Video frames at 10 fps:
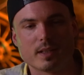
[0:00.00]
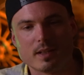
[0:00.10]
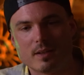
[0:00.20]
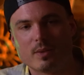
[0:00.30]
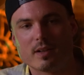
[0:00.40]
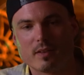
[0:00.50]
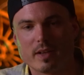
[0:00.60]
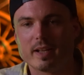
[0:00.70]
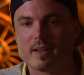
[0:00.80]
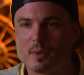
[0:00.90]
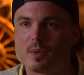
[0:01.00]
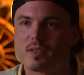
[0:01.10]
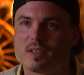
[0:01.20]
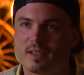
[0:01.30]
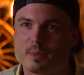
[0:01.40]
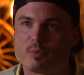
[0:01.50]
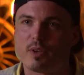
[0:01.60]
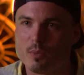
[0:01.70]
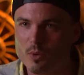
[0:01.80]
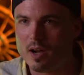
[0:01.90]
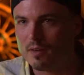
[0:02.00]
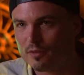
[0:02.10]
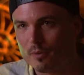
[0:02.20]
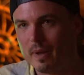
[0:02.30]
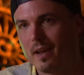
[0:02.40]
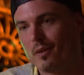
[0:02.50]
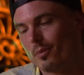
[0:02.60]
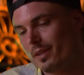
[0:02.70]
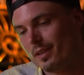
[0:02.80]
you know what, all right, you know, it's it's a pre-war Alfa Romeo.